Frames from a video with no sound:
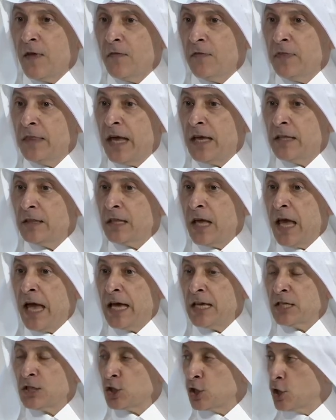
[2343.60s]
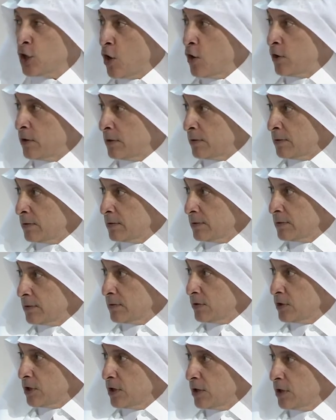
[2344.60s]
that has grown
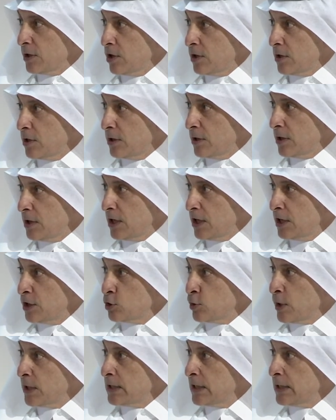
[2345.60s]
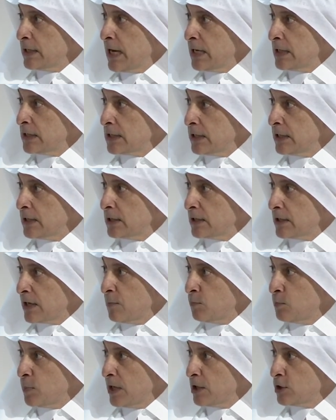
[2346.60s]
in 2019
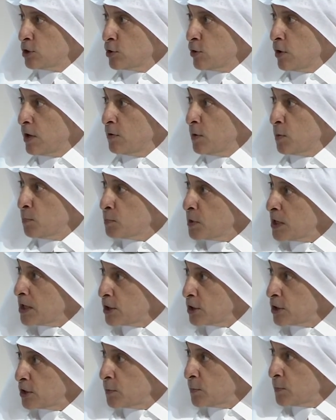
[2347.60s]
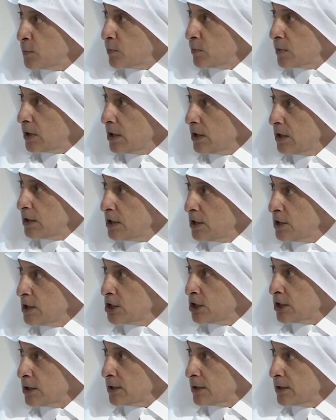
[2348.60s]
compared to our peer group in the
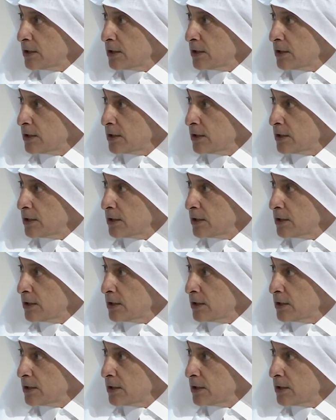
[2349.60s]
region.